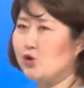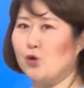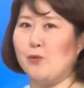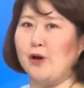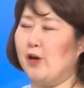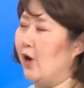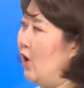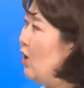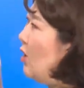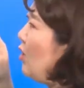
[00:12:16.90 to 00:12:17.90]
over here.
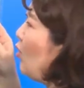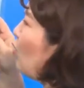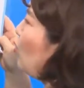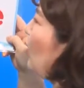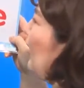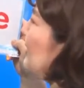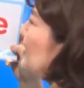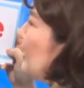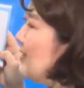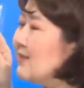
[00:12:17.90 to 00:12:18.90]
What is
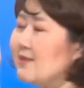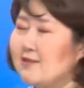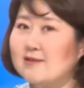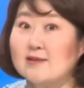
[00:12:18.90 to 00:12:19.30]
this?